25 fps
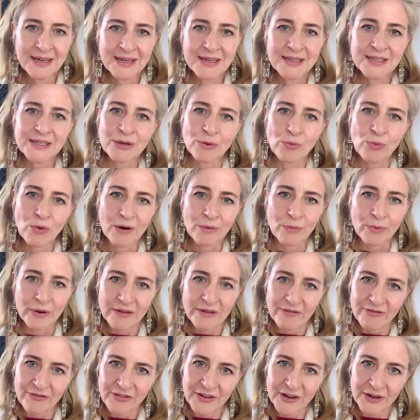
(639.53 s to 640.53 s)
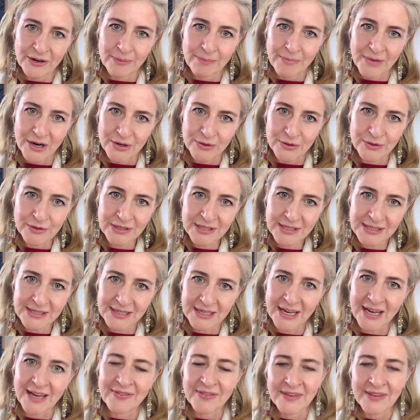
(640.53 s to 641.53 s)
to what we fear most,
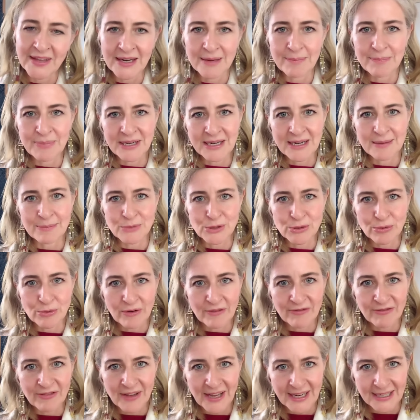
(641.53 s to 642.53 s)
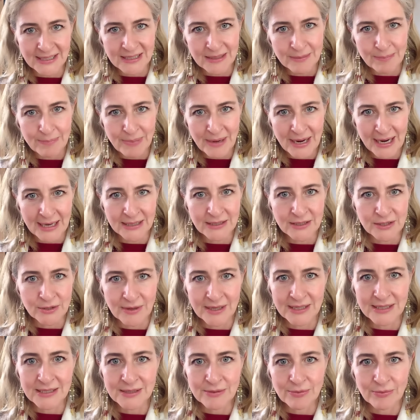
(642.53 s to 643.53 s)
and then it becomes reflected back to
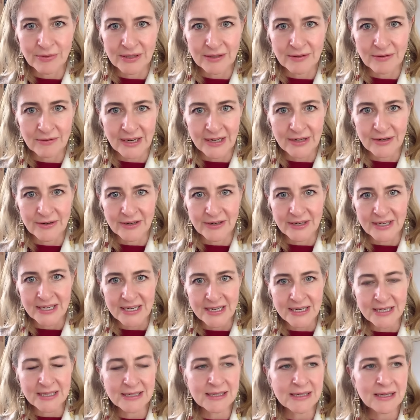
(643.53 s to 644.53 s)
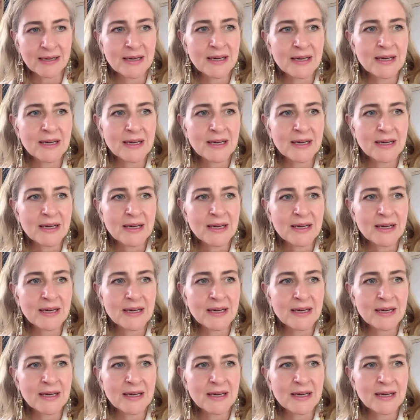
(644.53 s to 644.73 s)
us with greater ease.